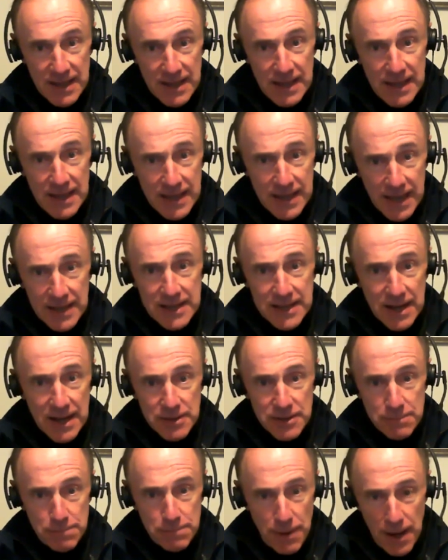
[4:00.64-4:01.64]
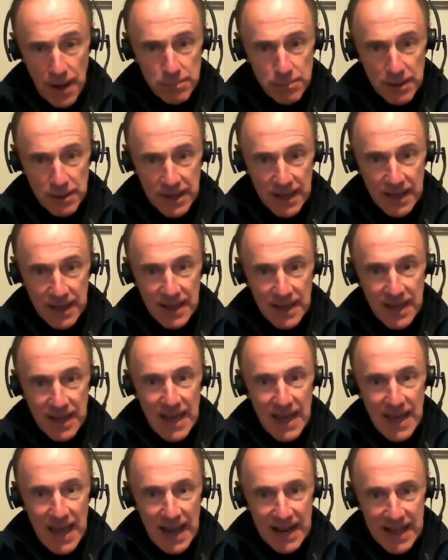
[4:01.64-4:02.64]
he kicked out the public,
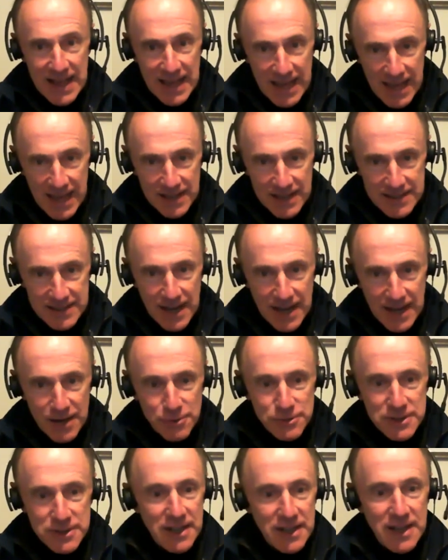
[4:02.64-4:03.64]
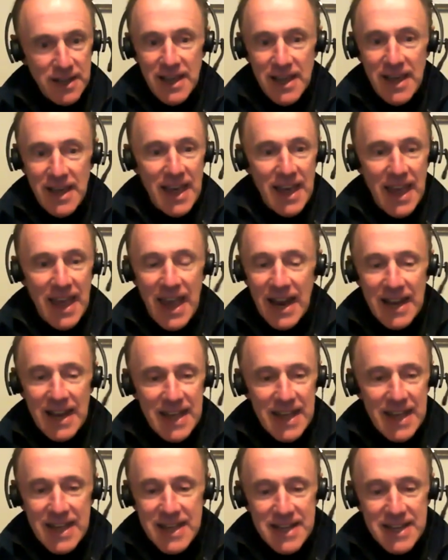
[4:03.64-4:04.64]
and he kicked out
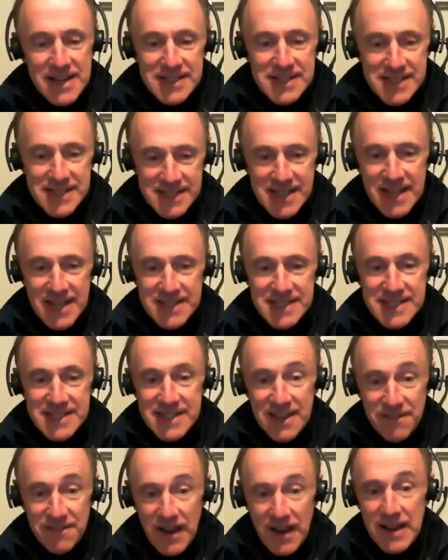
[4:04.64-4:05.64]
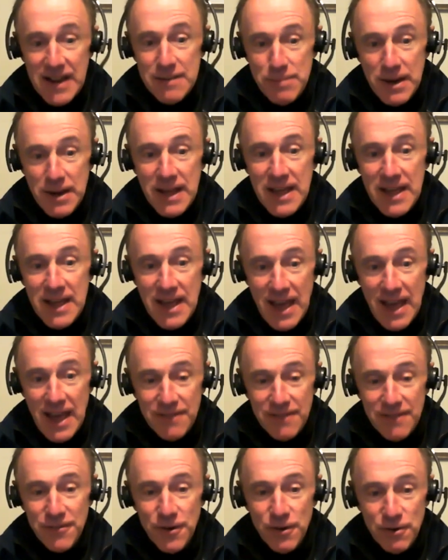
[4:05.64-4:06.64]
any sense of anybody
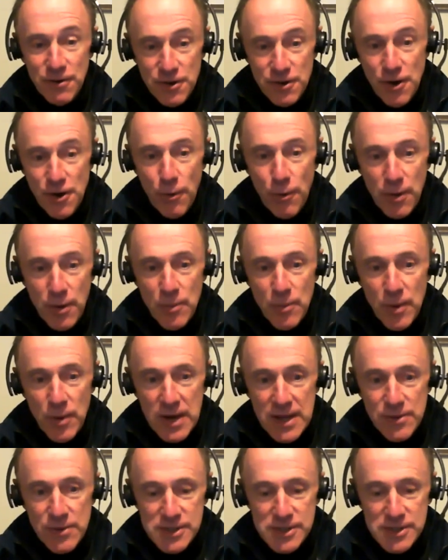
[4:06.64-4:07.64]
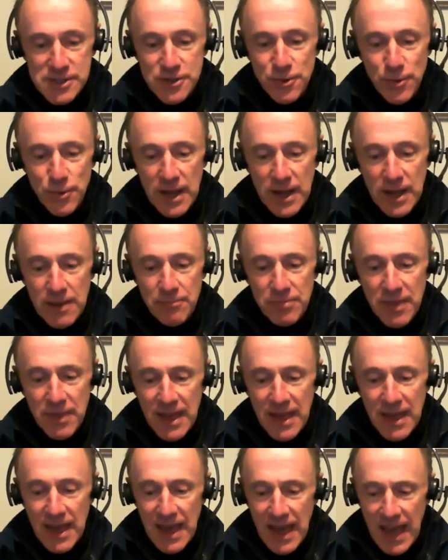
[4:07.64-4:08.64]
ever knowing what he was doing.
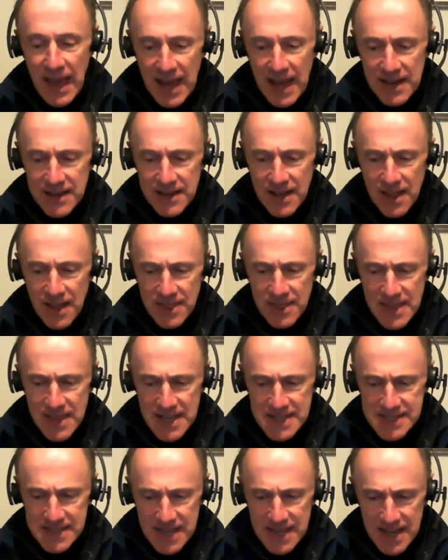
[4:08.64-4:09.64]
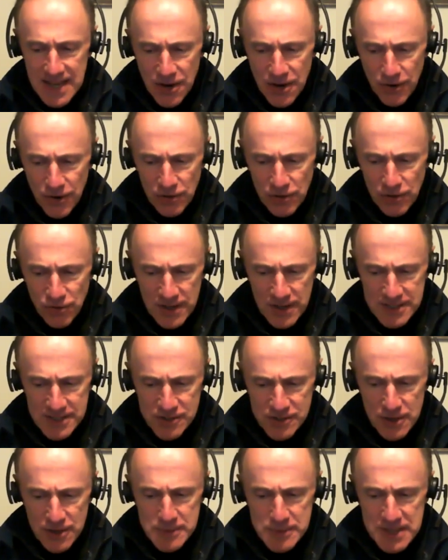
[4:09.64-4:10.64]
And these hearing
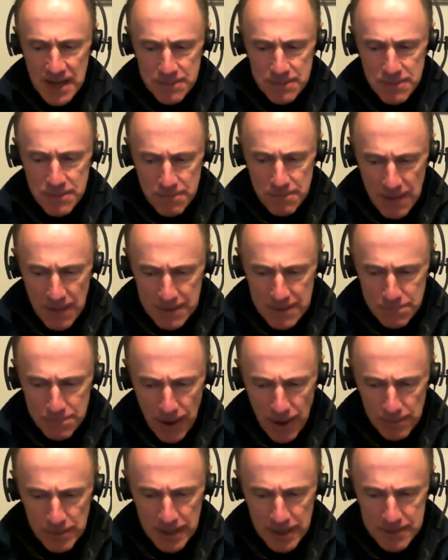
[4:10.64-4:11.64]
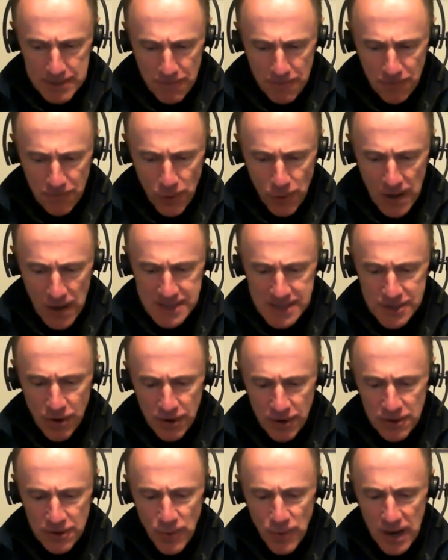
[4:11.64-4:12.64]
transcripts had been made public before I
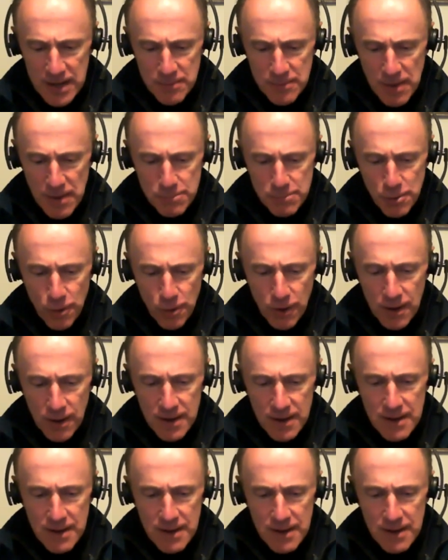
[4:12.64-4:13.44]
started writing my book,